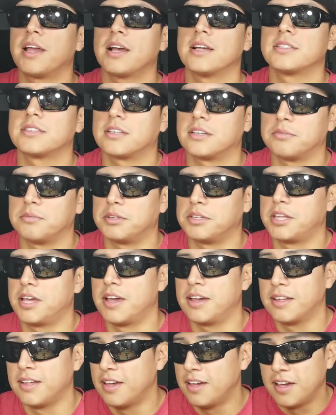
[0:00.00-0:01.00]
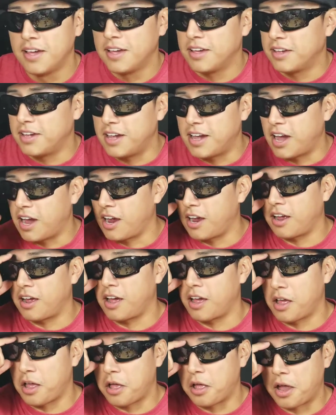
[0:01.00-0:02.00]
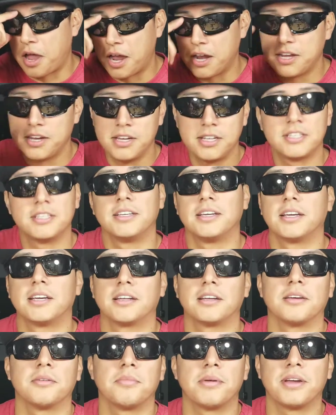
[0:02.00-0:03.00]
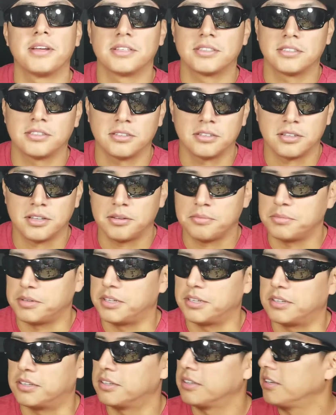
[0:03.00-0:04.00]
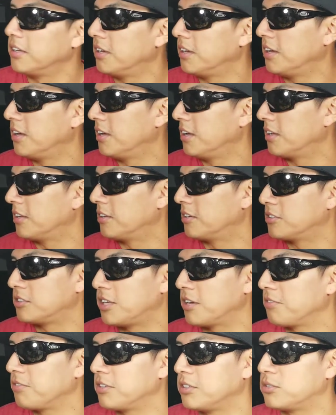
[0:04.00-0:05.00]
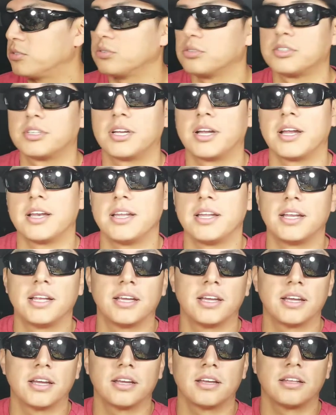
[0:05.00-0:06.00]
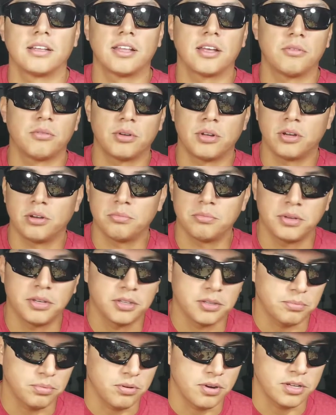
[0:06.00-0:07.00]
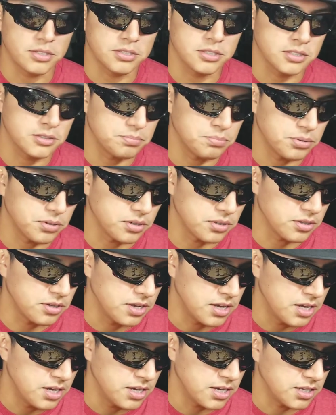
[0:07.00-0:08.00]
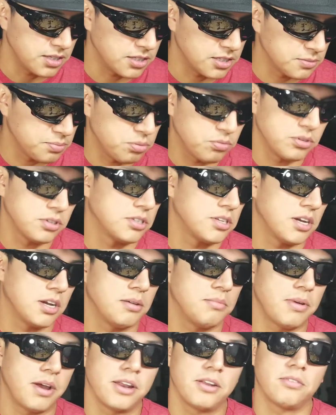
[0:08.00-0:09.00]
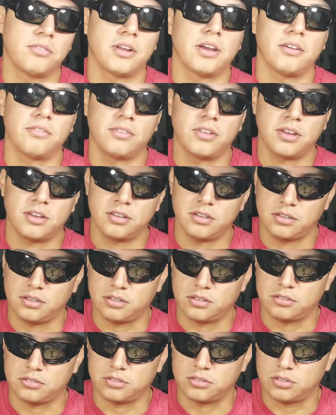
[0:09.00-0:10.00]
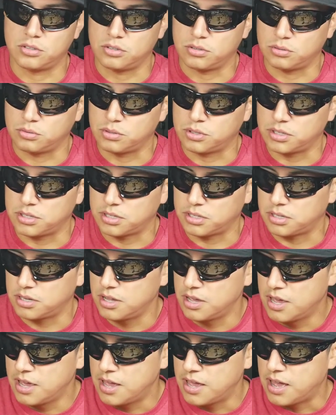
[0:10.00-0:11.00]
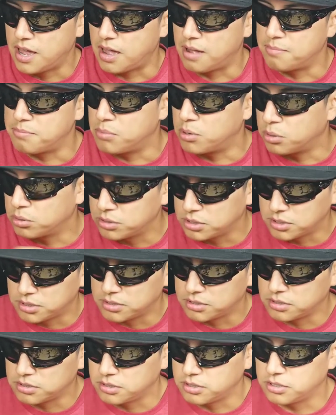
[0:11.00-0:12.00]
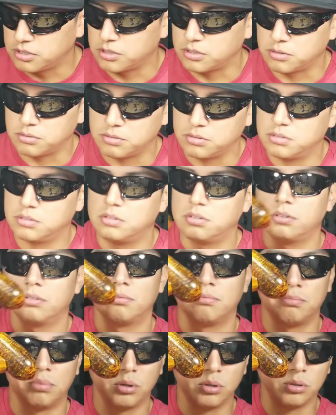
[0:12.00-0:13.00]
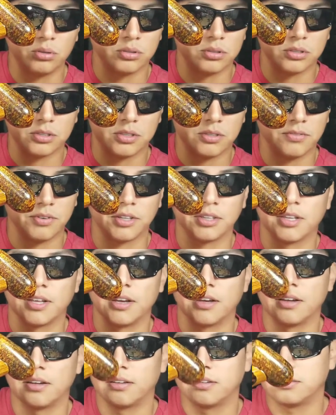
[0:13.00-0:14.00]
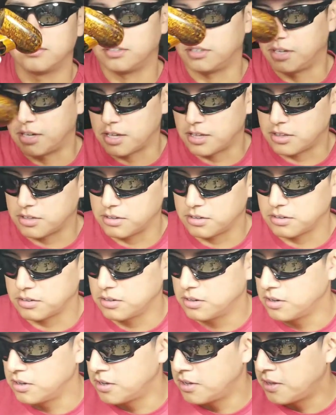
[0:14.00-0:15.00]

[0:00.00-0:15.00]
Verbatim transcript: has that, I mean, yeah, I need to get a bandsaw. I mean, there's definitely tools that I need to get and that would help me in the process, but at this point in time, I don't have that, you know? So when I'm molding, you know, balls and stuff like that together,